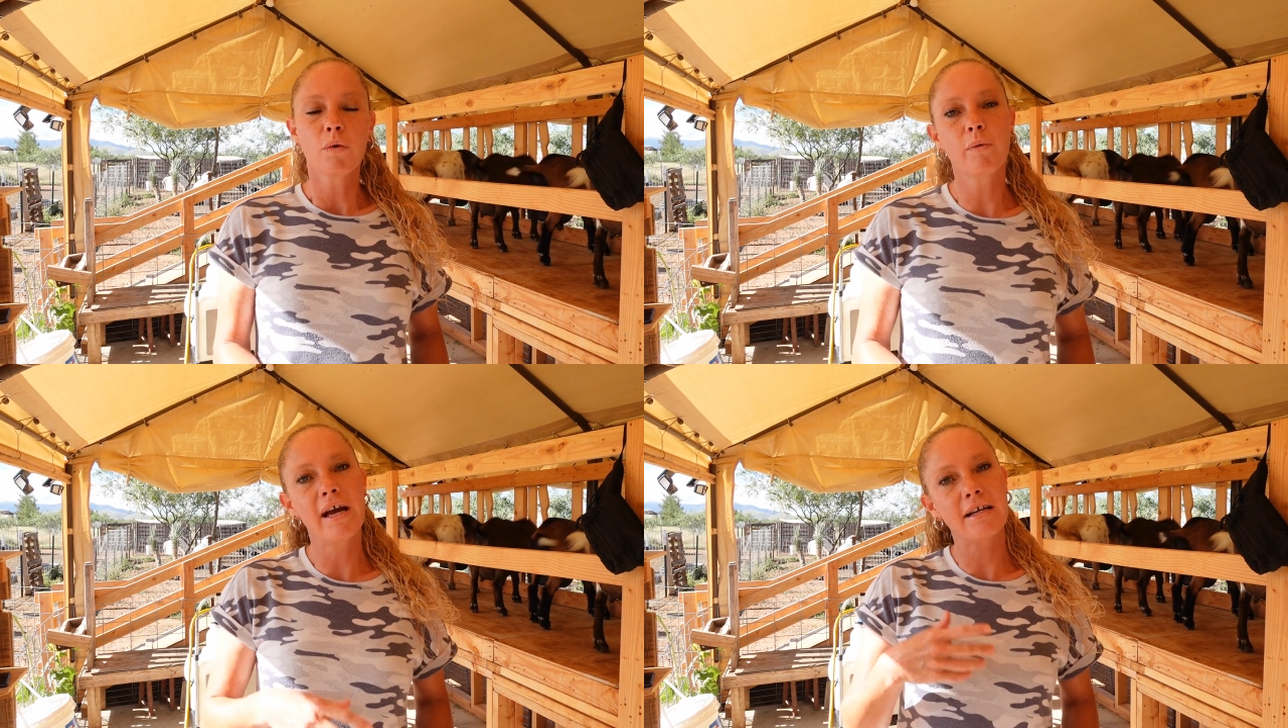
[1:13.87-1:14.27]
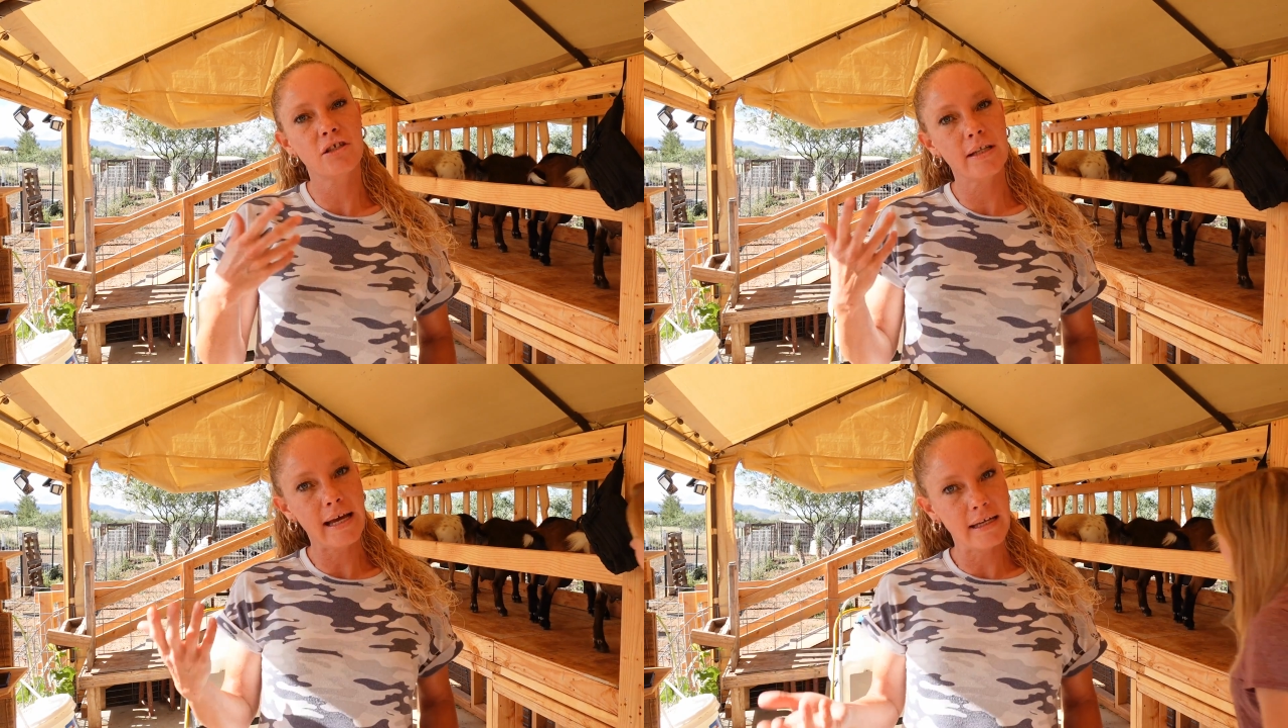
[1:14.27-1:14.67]
where we
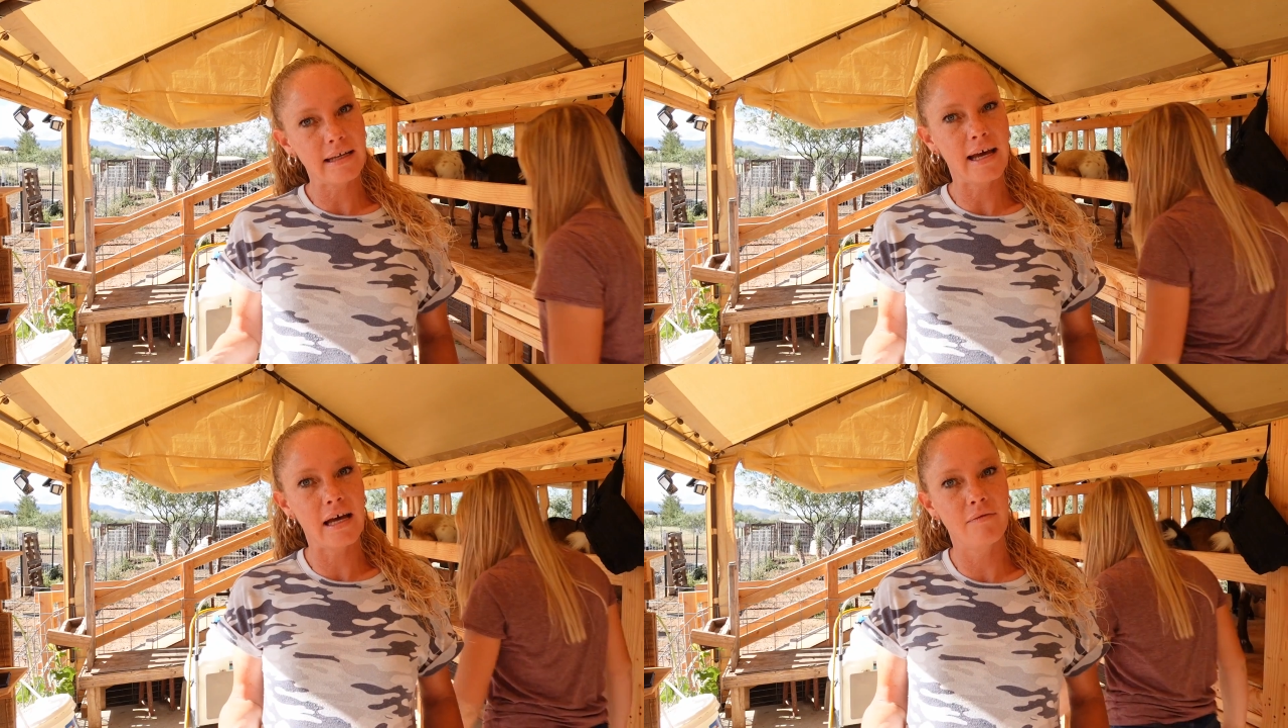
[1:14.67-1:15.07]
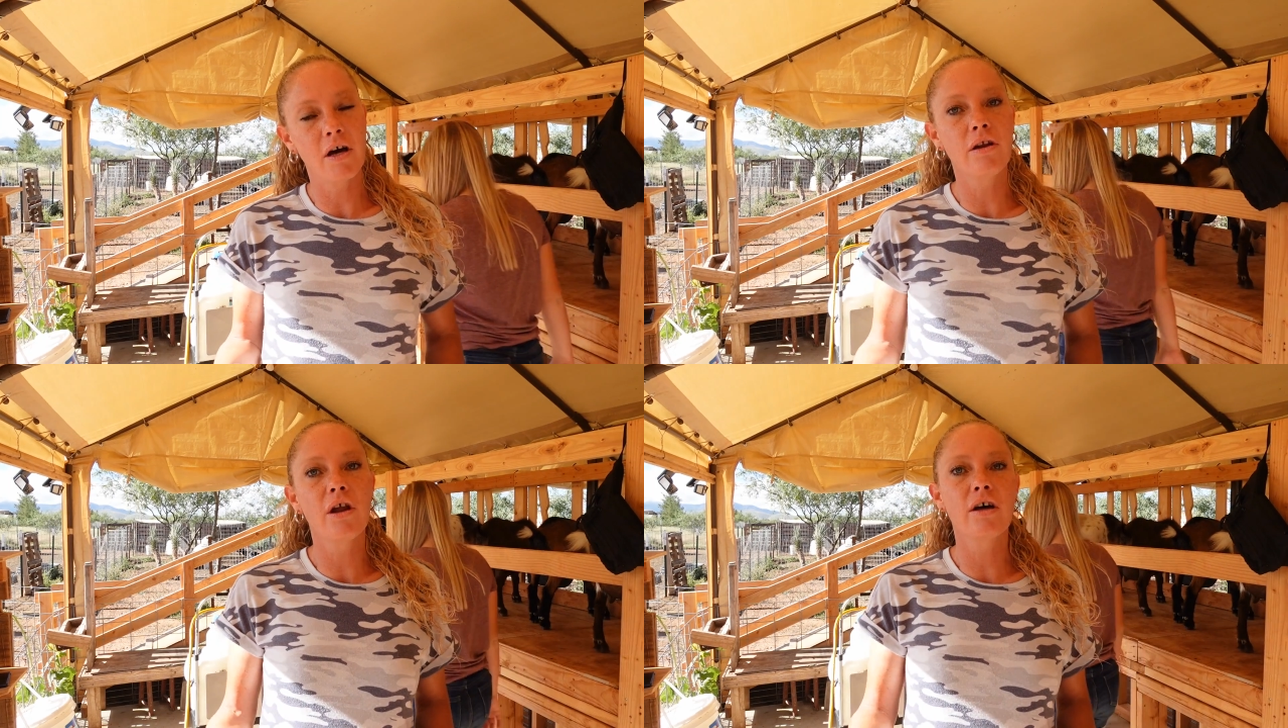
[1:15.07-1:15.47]
actually had to have
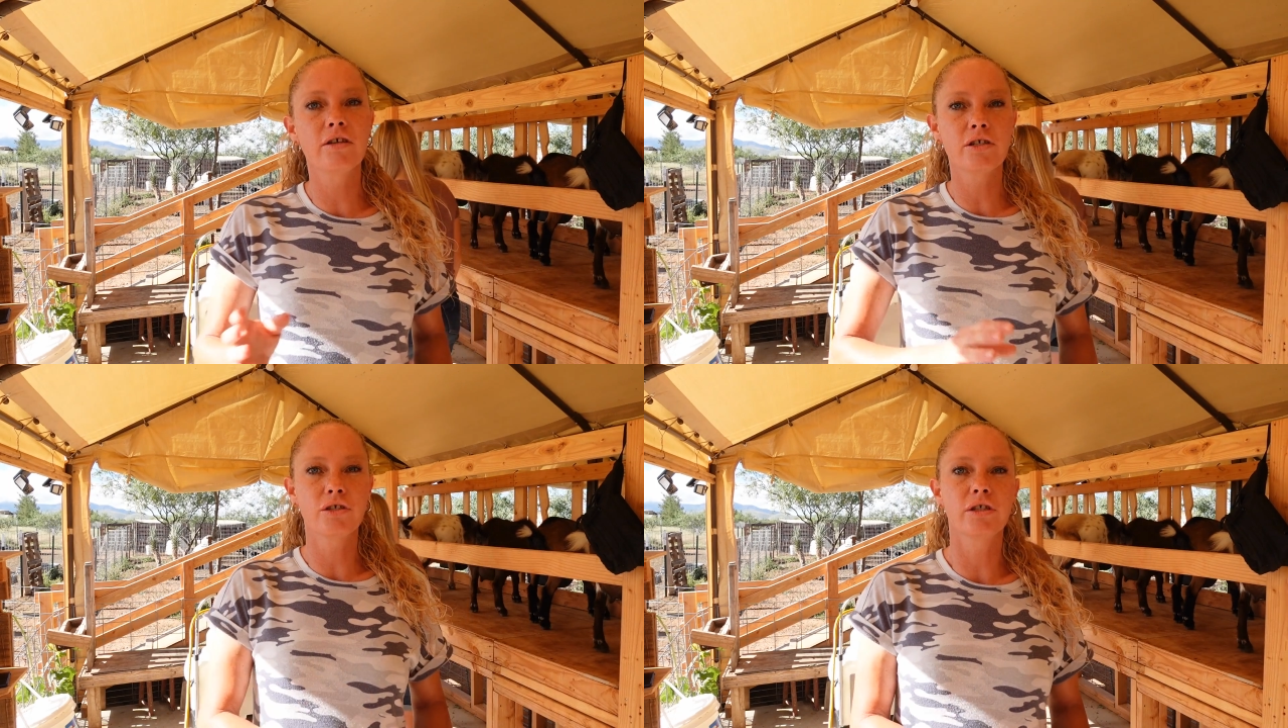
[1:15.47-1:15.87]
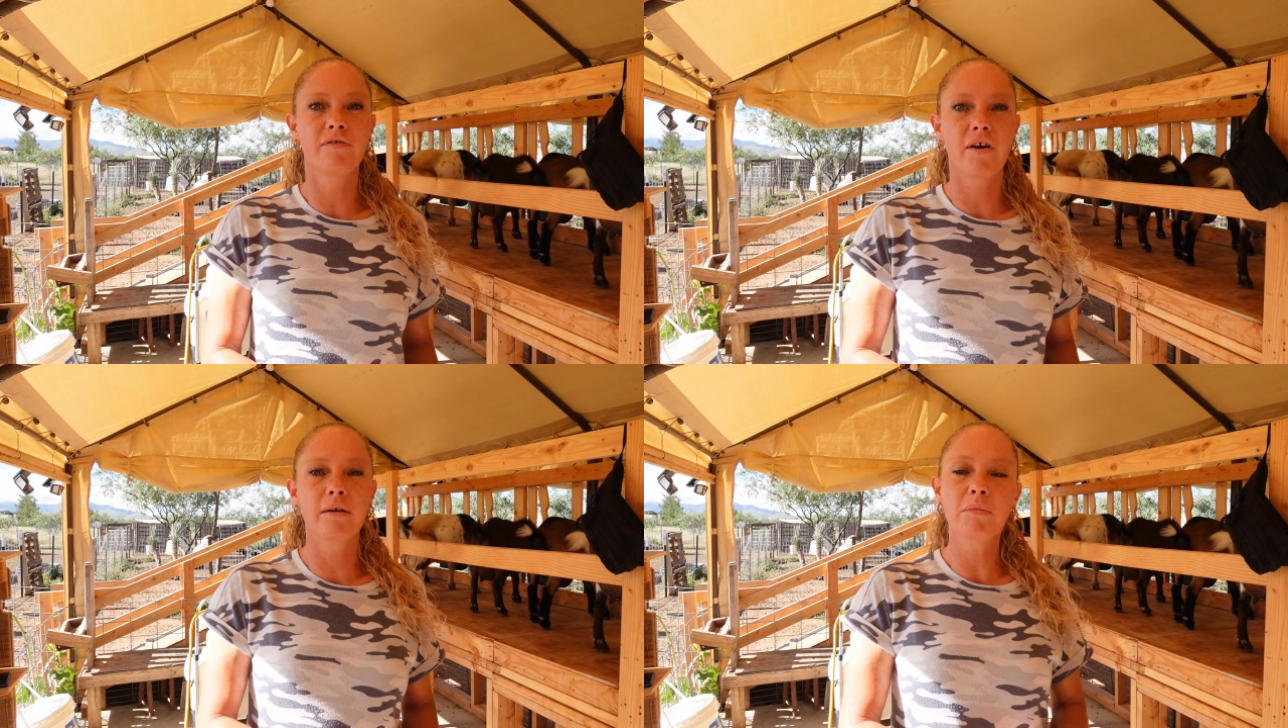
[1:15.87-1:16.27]
another
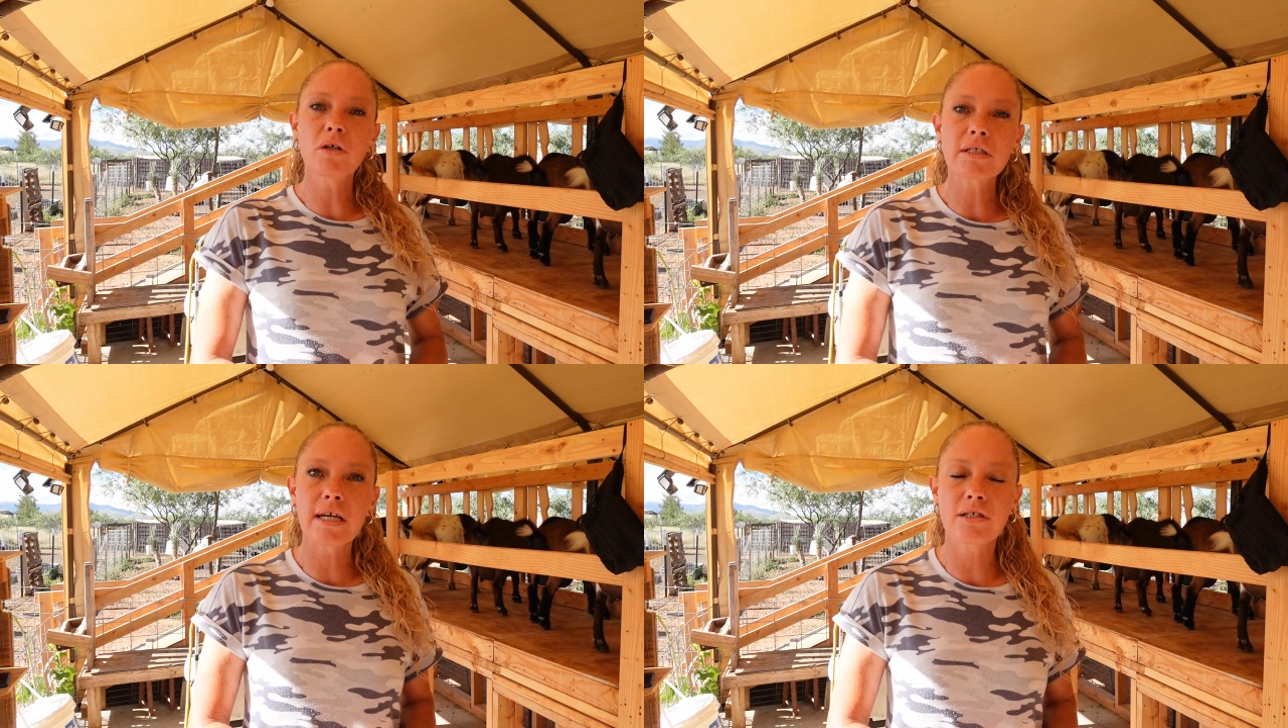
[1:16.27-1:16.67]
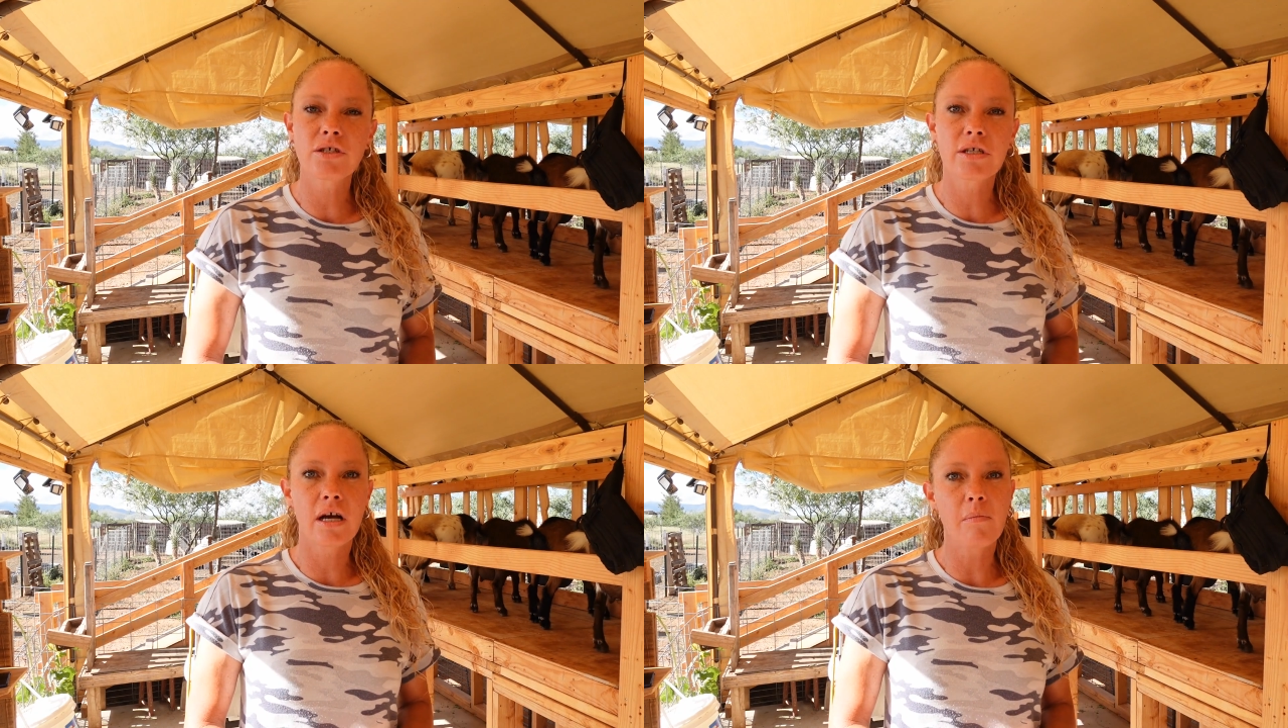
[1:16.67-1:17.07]
certified milk tester
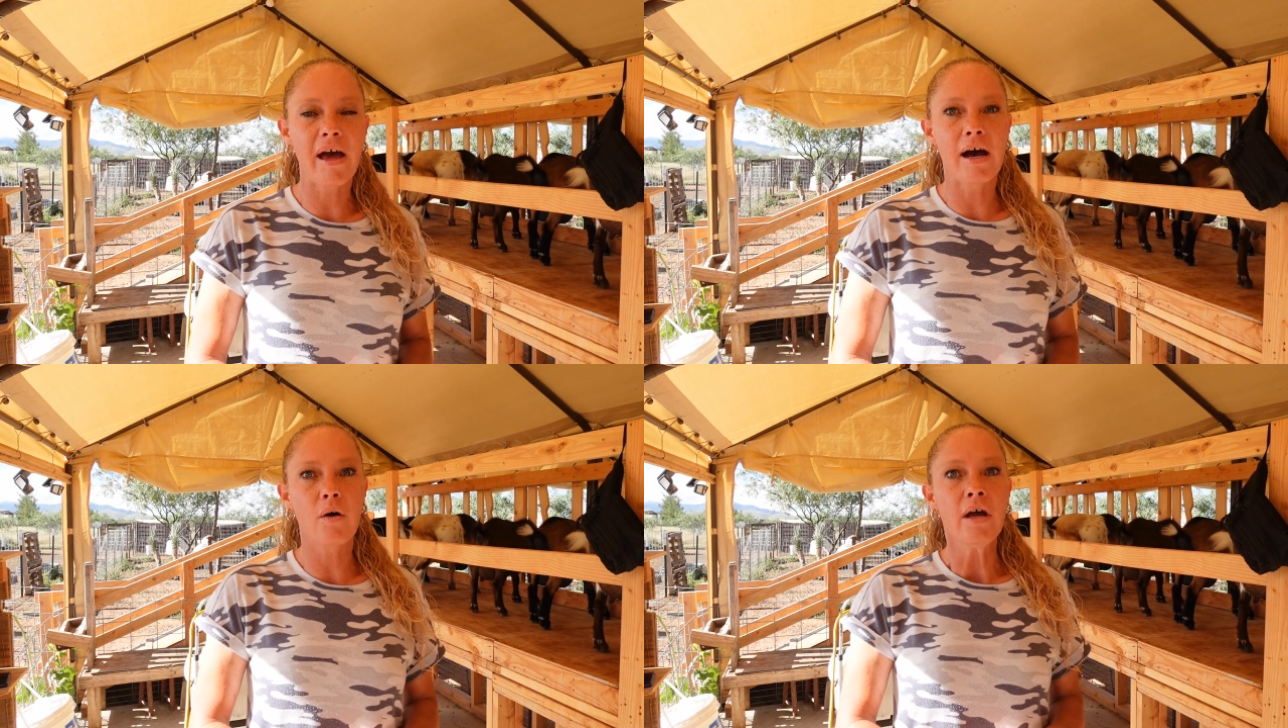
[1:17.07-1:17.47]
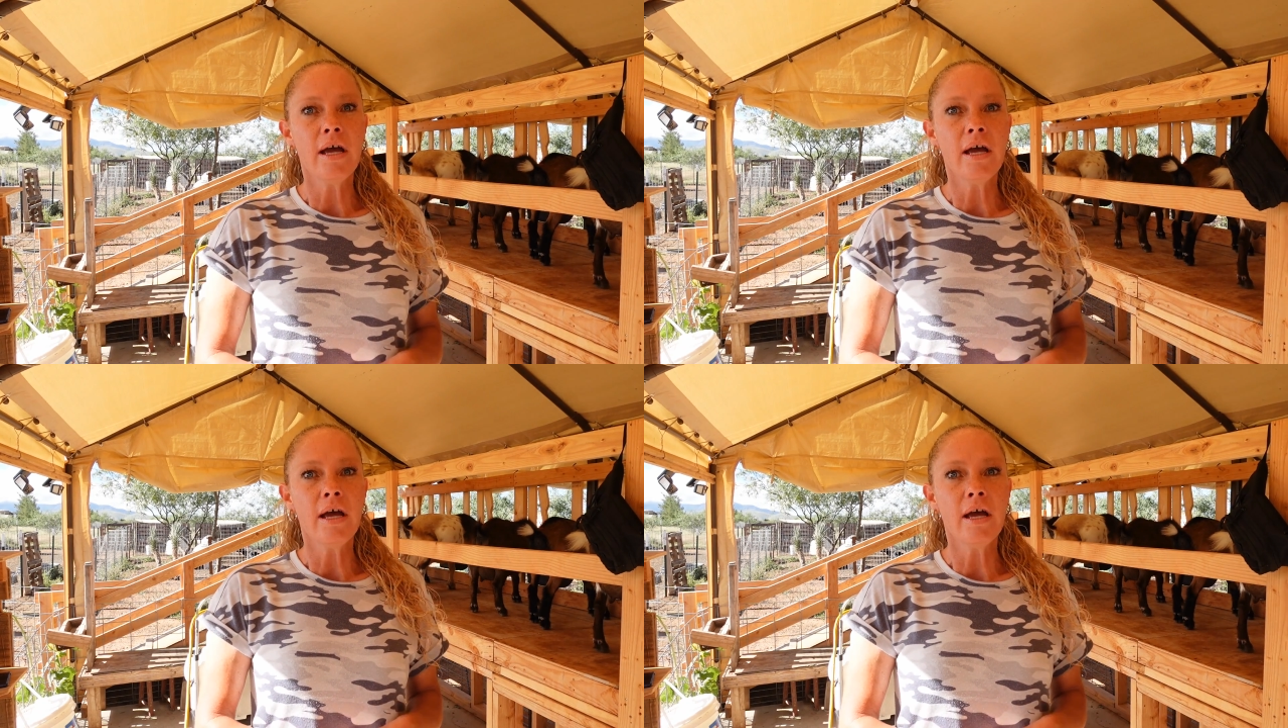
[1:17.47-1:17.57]
come out